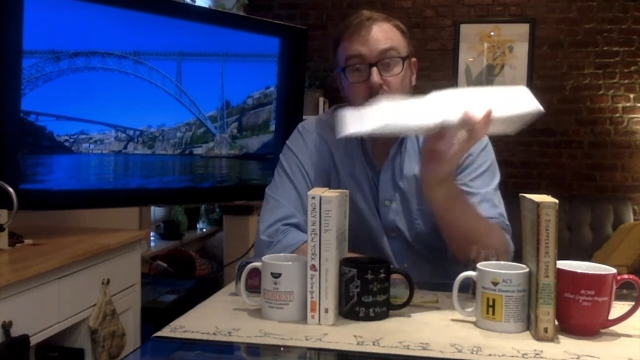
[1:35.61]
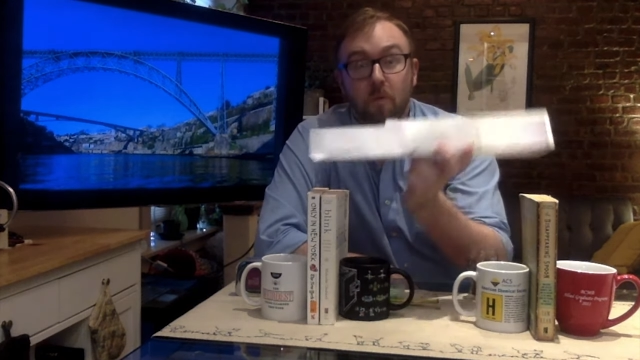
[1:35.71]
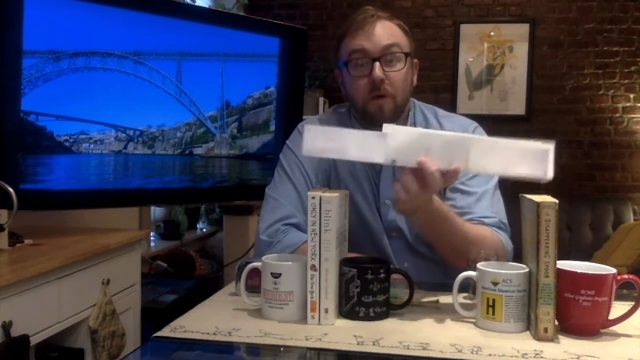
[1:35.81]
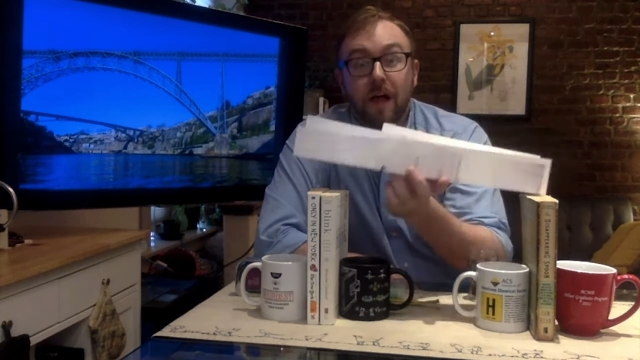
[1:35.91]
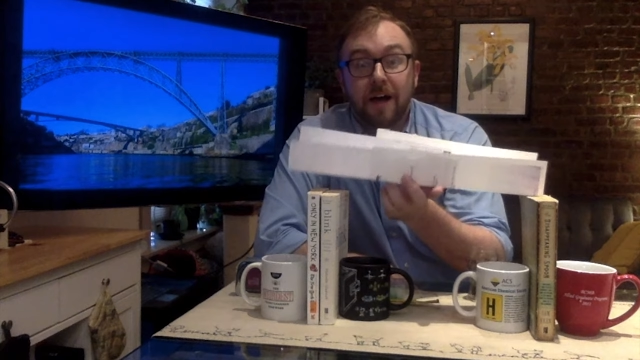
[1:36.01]

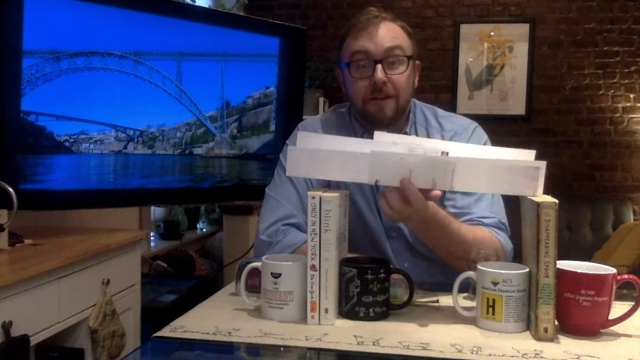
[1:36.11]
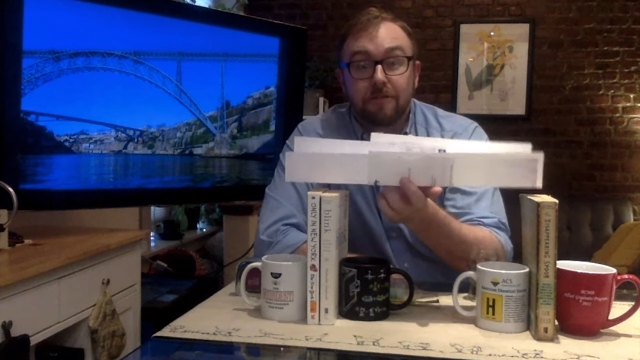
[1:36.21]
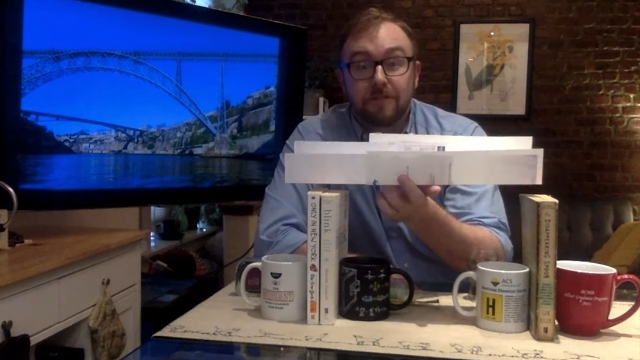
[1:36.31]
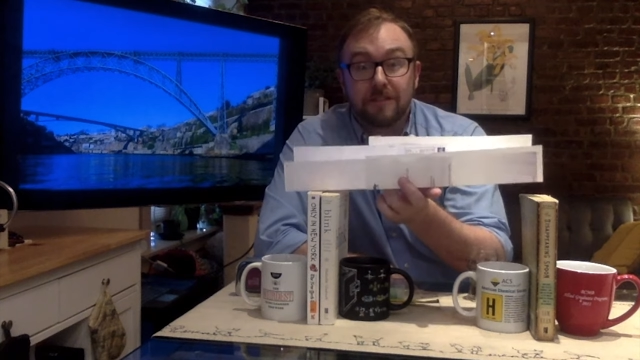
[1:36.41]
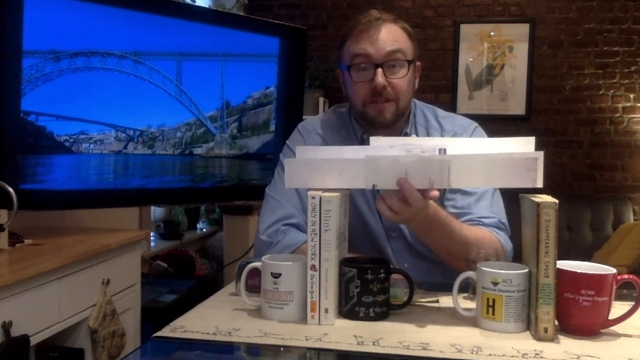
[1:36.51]
Well, I
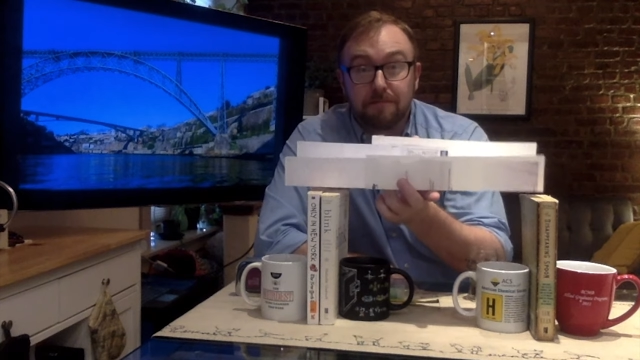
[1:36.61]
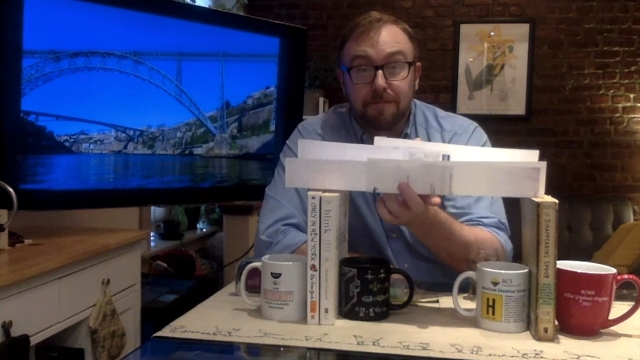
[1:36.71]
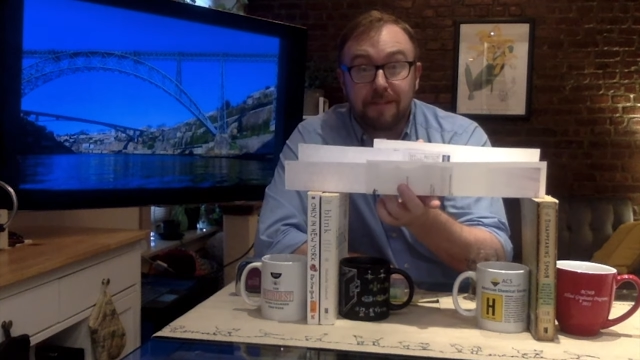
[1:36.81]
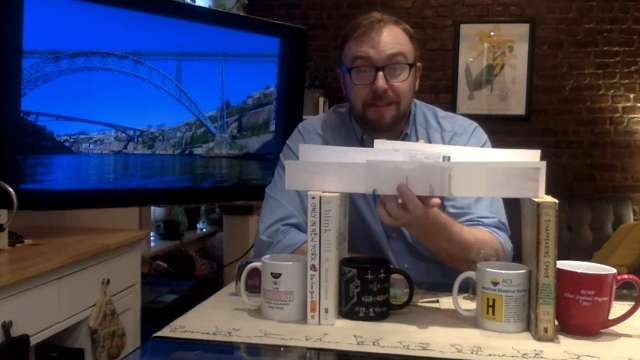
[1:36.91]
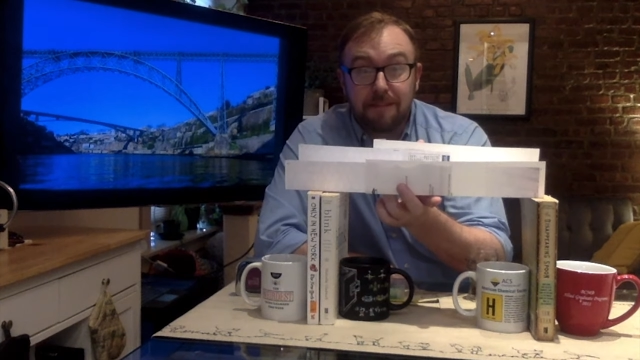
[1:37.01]
use this
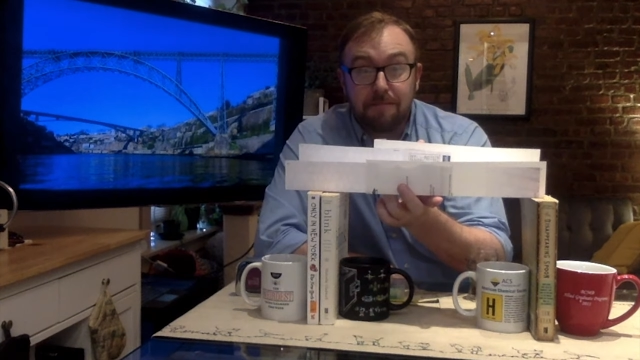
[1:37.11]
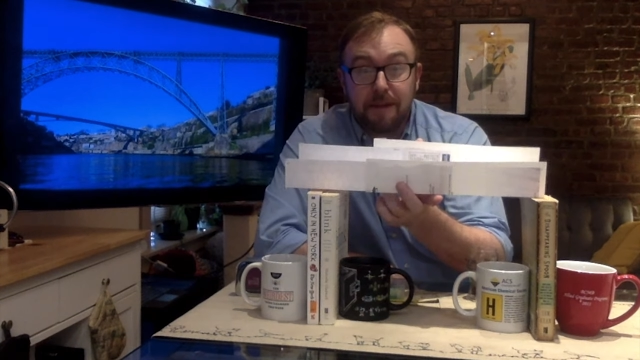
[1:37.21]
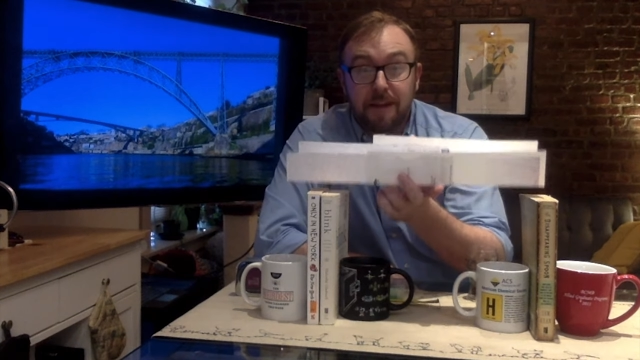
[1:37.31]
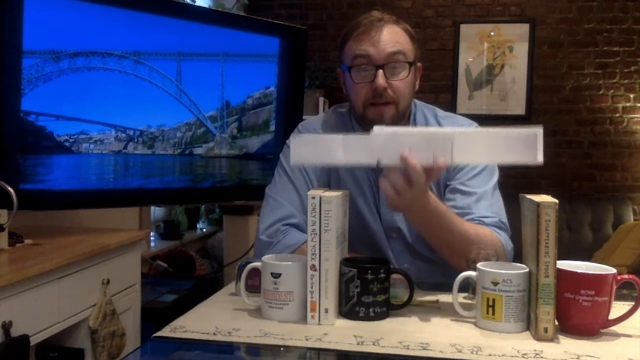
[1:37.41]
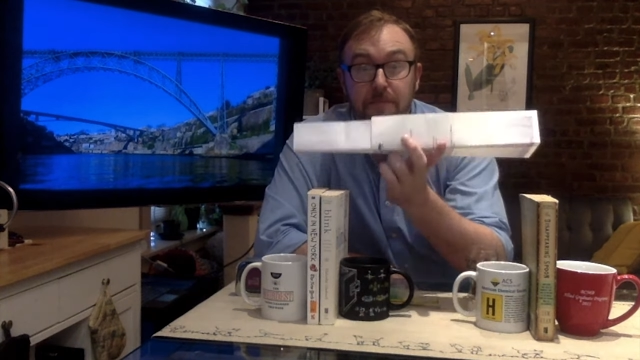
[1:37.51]
completely
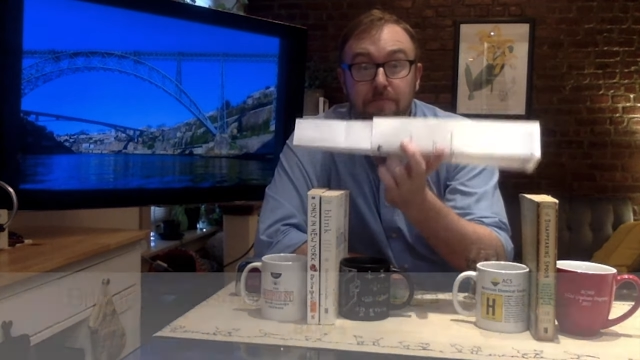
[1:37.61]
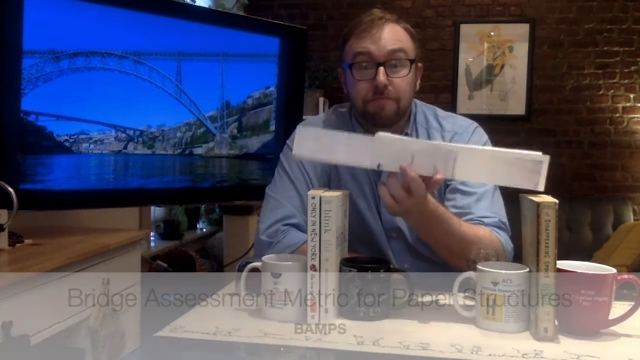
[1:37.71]
made up